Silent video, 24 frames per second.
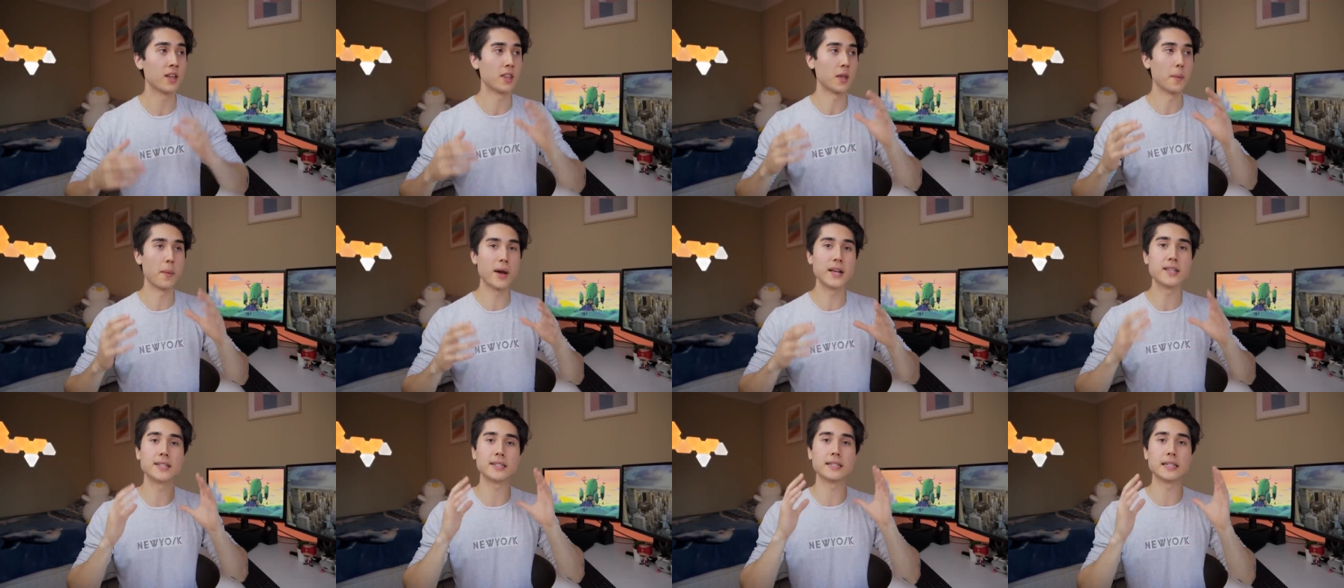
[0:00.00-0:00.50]
They're
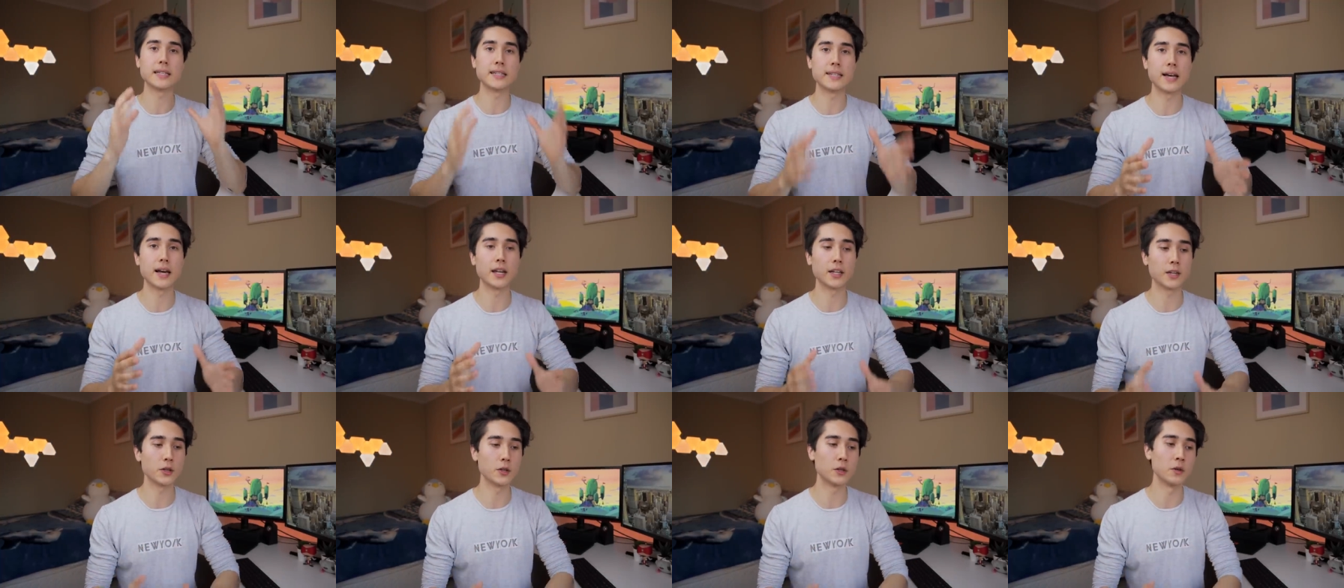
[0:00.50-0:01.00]
basically
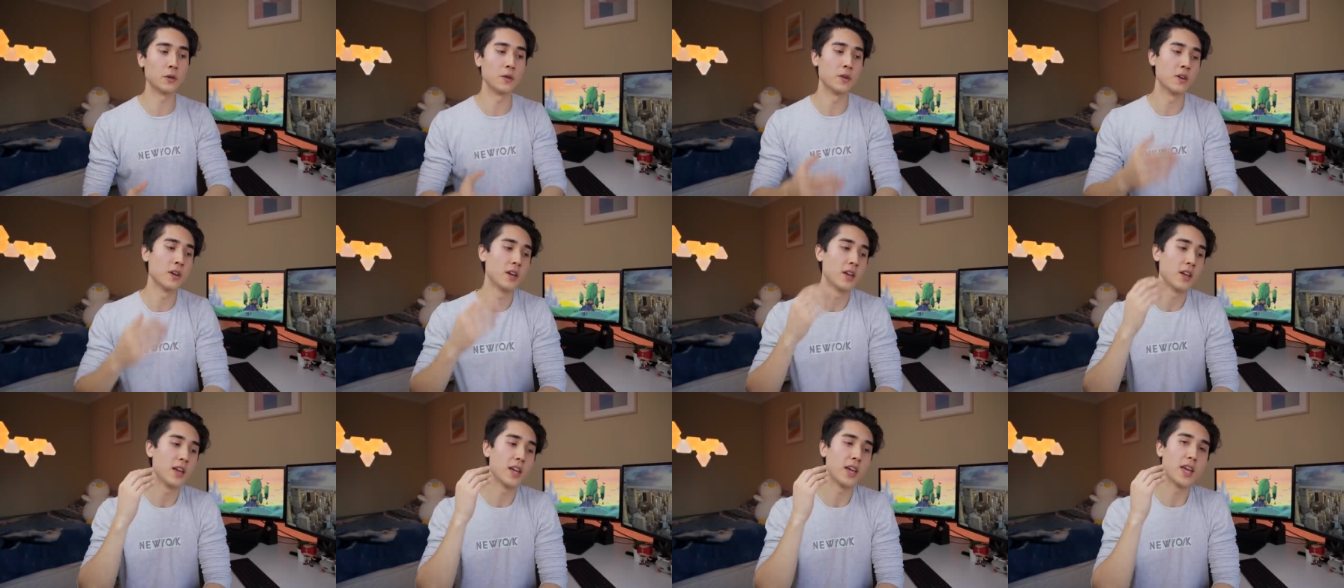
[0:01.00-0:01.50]
telling you,
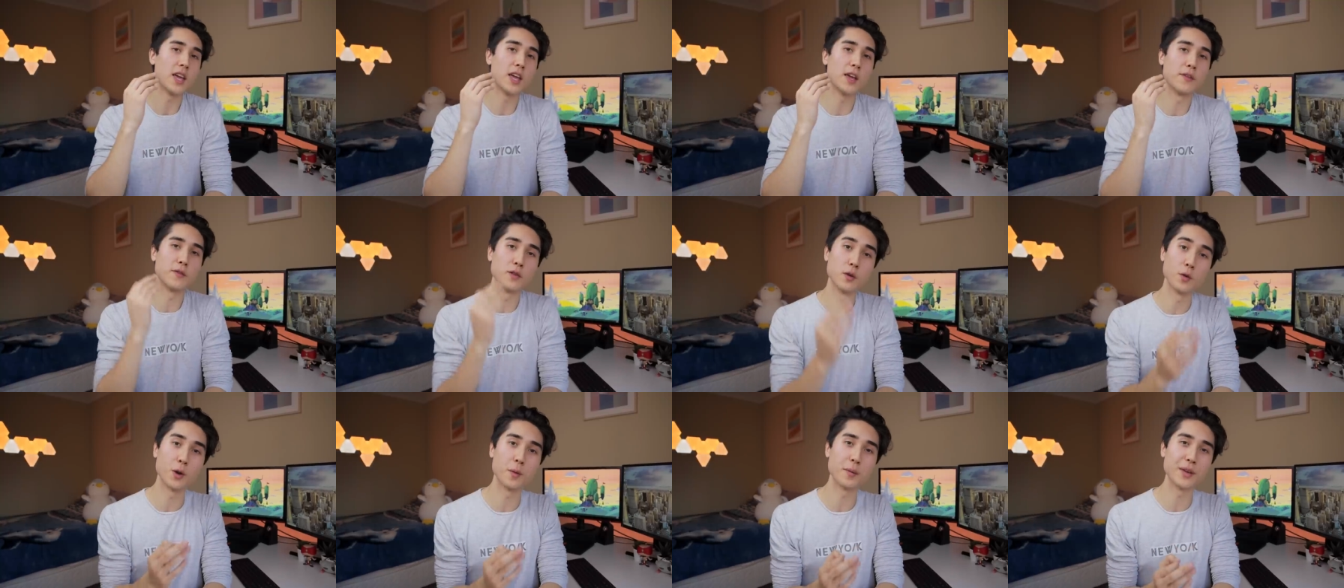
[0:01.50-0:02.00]

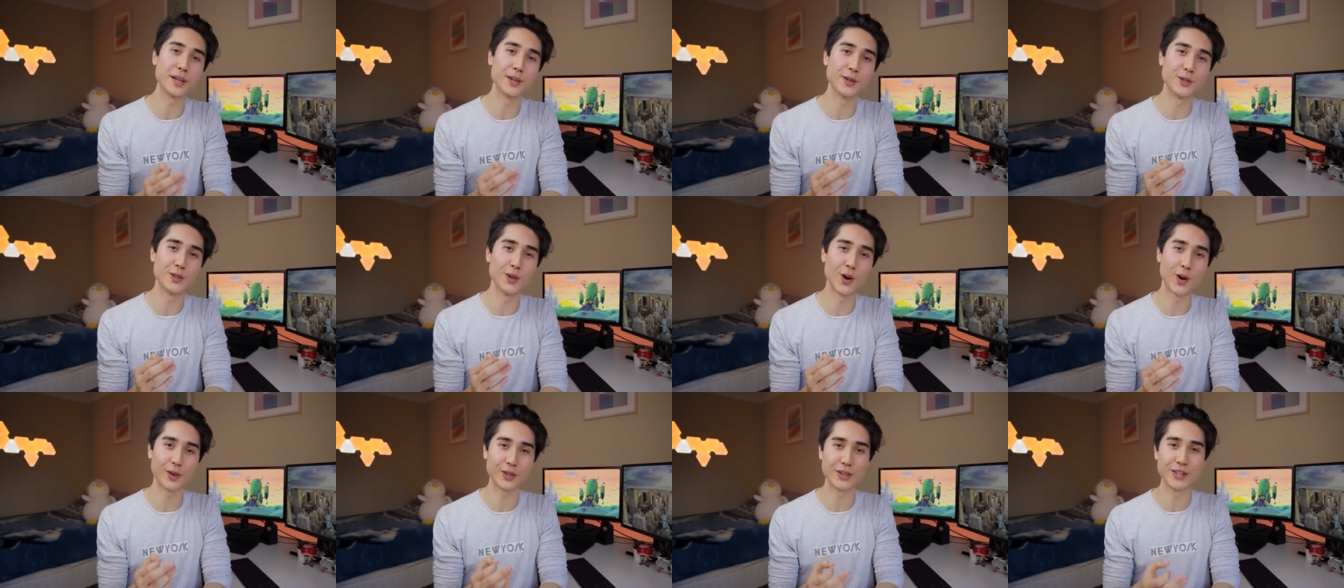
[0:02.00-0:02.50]
if you want to be
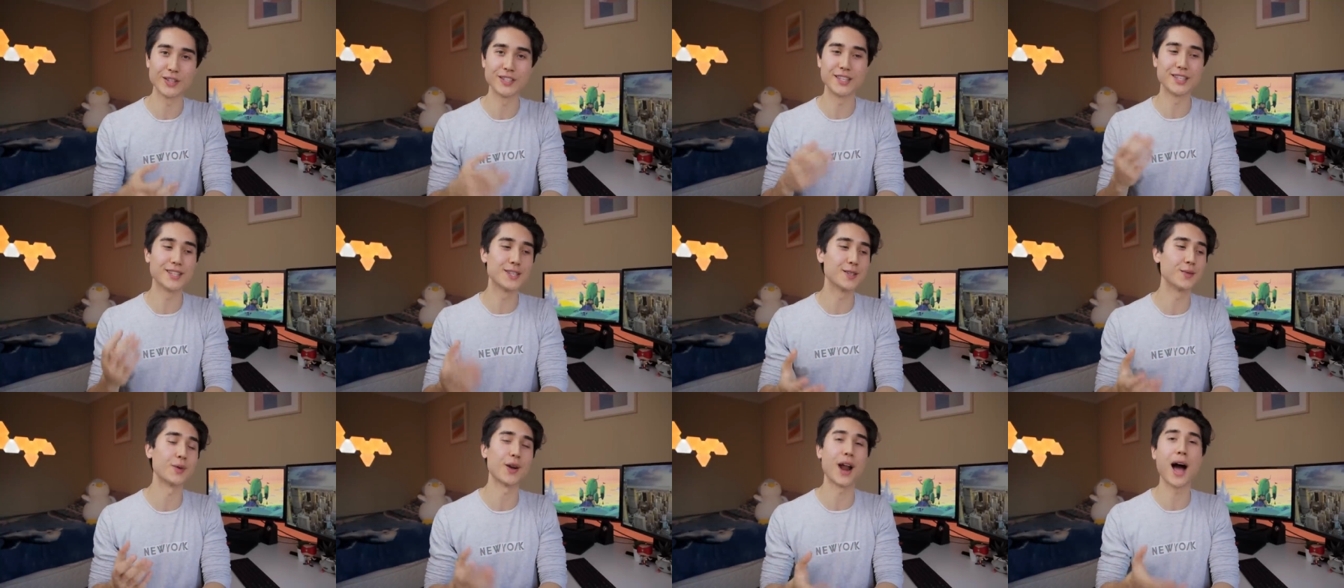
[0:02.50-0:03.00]
good doctors,
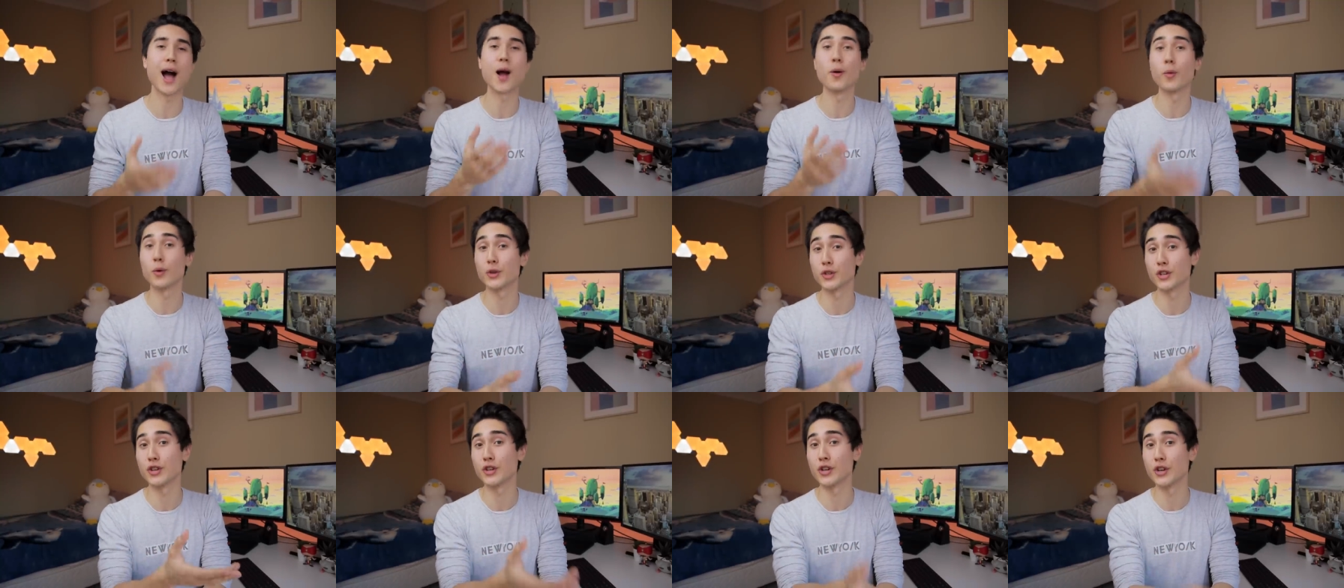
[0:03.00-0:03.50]
this is what I
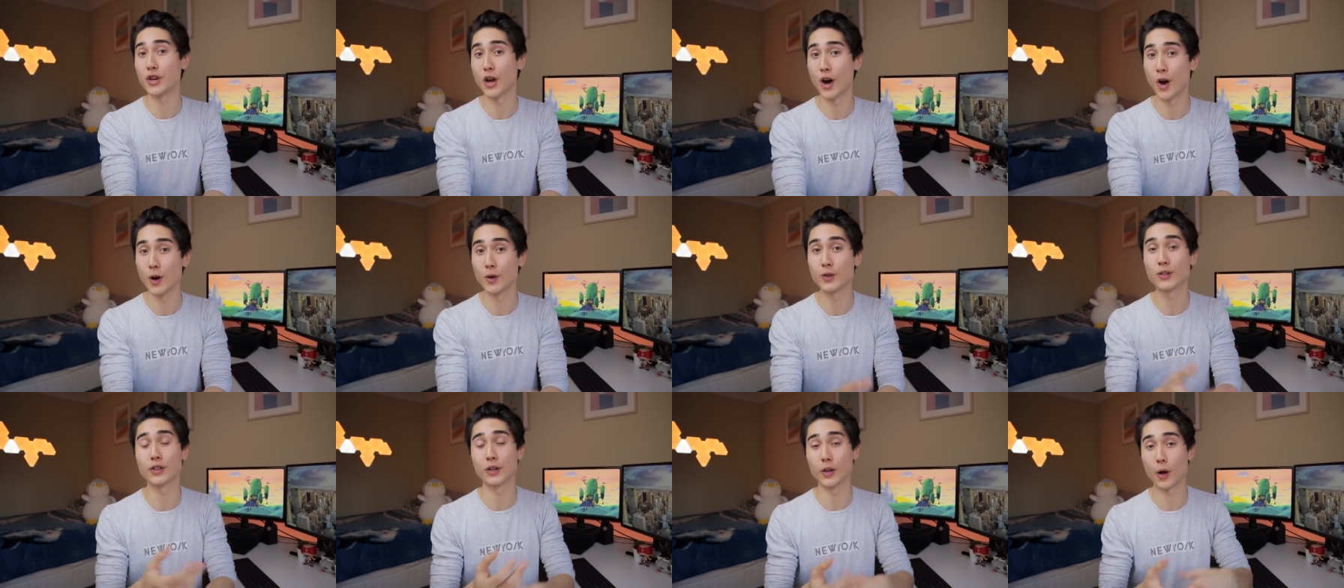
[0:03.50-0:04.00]
want you to
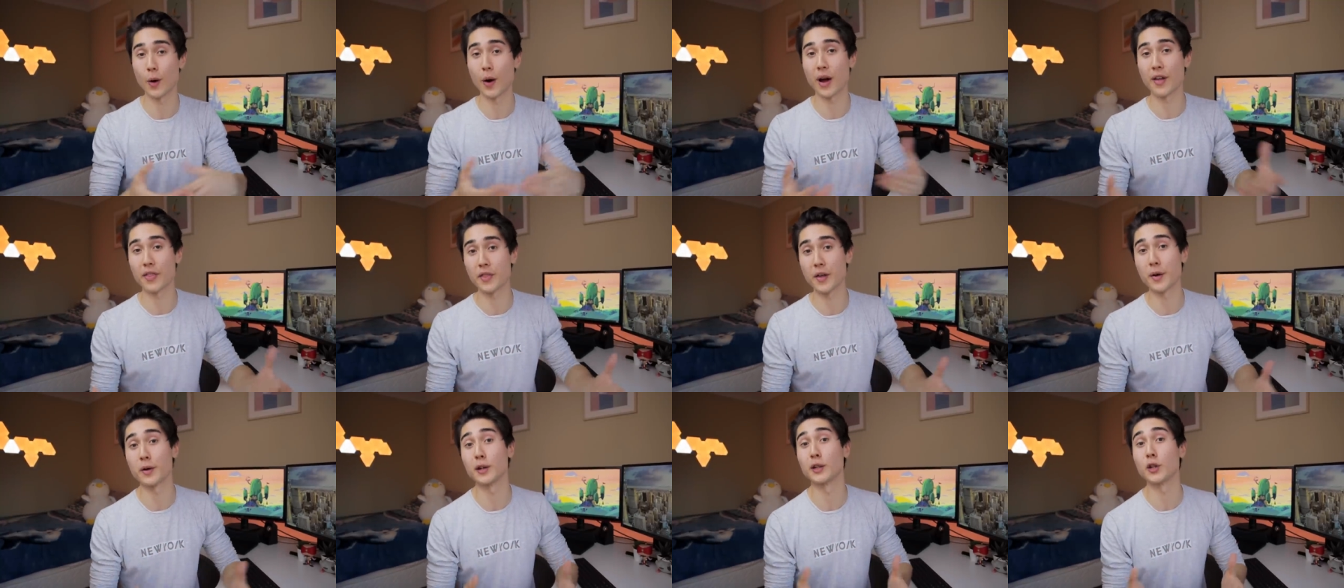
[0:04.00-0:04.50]
know, so go
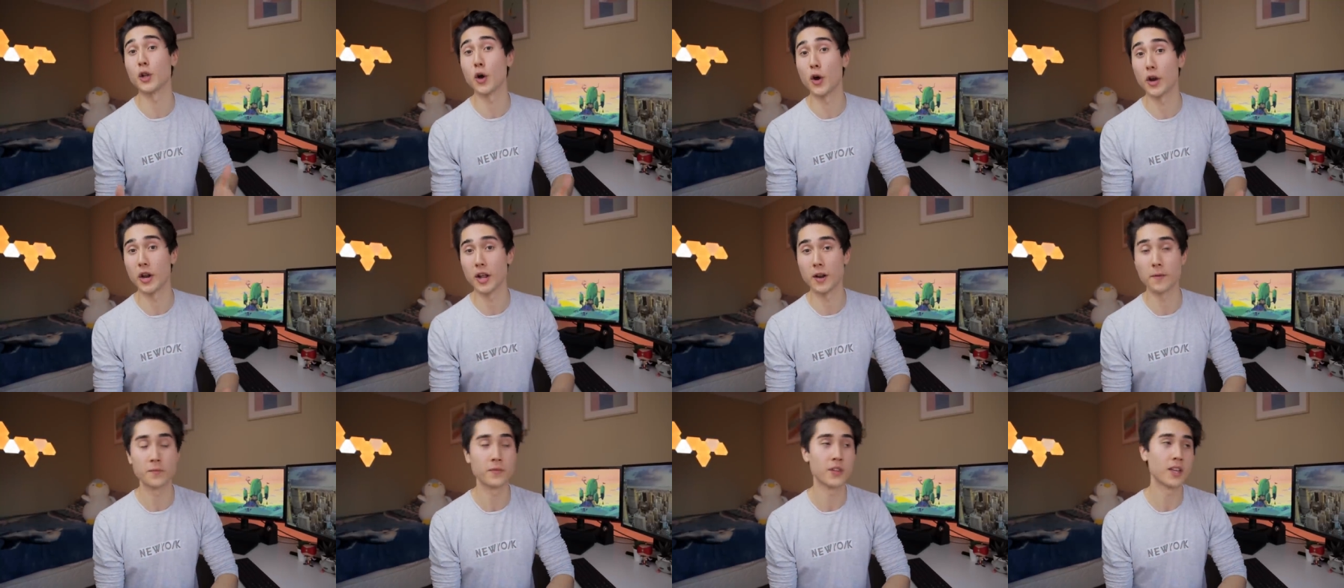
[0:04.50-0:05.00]
out there and
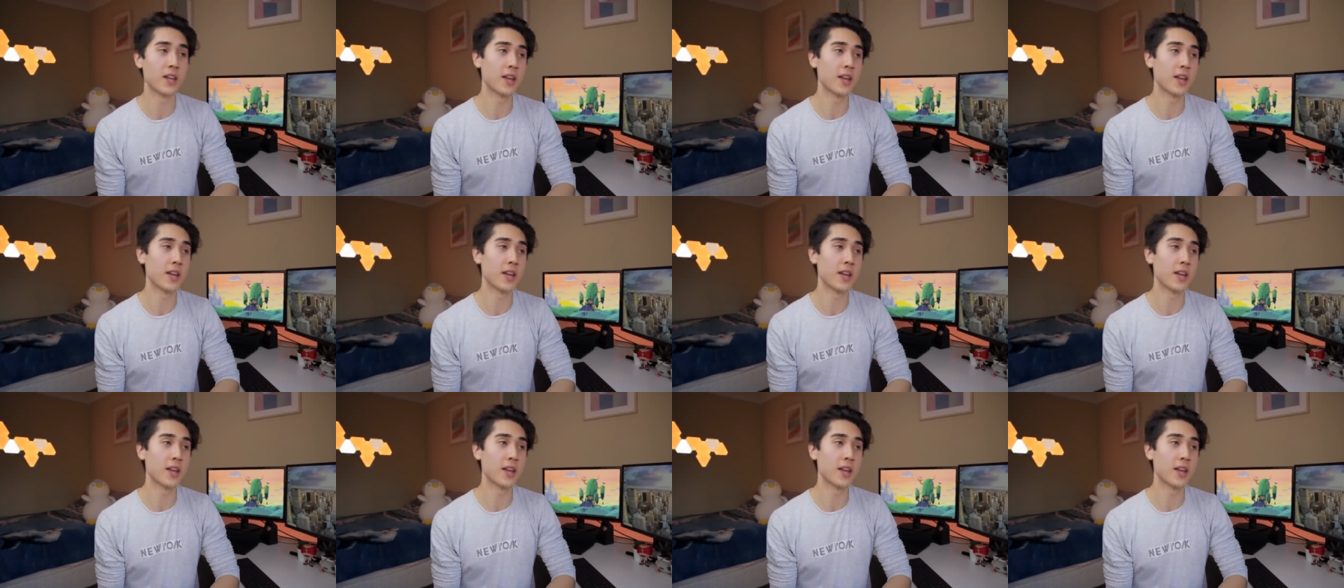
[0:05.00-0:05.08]
learn it.